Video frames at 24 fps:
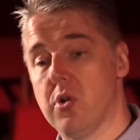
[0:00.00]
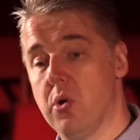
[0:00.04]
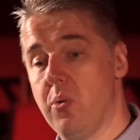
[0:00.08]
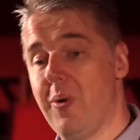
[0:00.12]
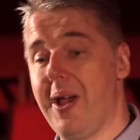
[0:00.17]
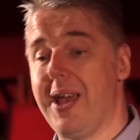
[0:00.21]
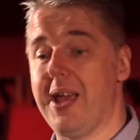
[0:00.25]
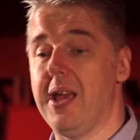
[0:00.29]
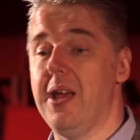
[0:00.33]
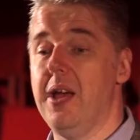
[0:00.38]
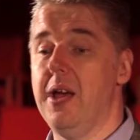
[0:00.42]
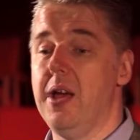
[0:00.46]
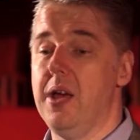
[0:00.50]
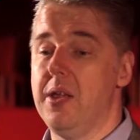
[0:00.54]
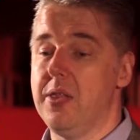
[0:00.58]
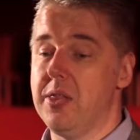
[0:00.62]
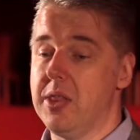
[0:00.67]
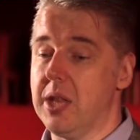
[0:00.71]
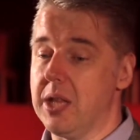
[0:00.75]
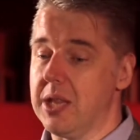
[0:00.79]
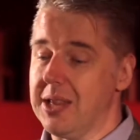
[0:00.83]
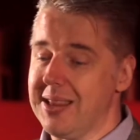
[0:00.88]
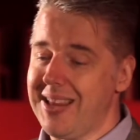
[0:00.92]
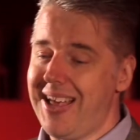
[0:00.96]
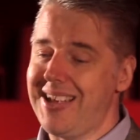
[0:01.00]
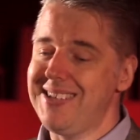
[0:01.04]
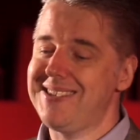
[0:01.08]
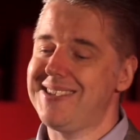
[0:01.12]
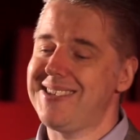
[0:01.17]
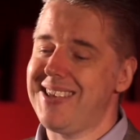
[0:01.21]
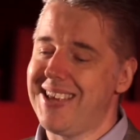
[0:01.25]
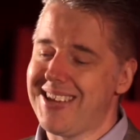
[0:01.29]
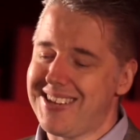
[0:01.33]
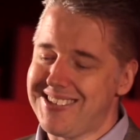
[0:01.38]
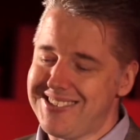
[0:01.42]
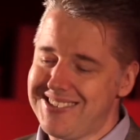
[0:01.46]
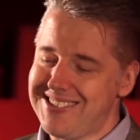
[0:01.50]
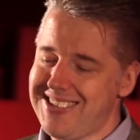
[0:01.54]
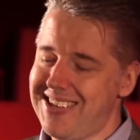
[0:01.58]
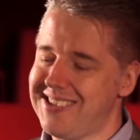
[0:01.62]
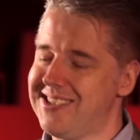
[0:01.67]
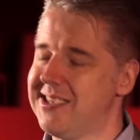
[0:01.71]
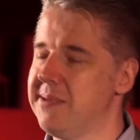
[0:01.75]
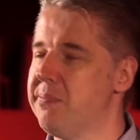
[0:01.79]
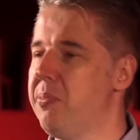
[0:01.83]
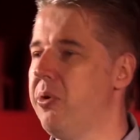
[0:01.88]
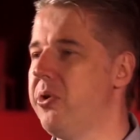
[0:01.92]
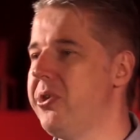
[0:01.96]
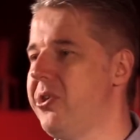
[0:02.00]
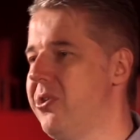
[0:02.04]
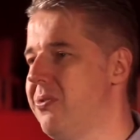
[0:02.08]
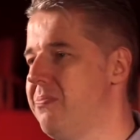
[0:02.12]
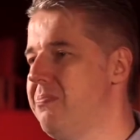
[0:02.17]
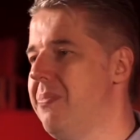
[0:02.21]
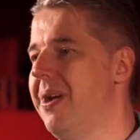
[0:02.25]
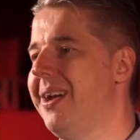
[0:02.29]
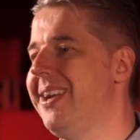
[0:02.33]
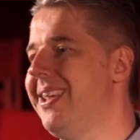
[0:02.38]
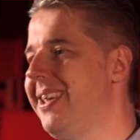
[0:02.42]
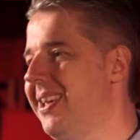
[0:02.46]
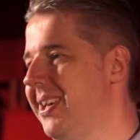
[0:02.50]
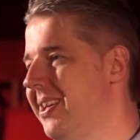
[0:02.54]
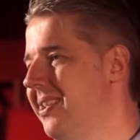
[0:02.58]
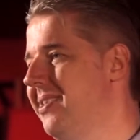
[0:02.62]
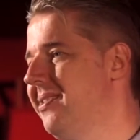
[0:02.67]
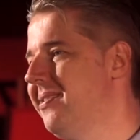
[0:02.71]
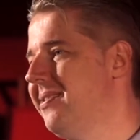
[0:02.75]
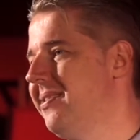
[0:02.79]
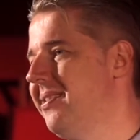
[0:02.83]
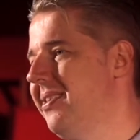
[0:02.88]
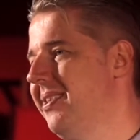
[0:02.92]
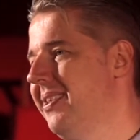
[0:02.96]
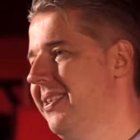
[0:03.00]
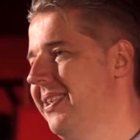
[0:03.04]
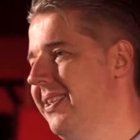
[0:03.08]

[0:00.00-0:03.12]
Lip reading: away. The less accessible your money is,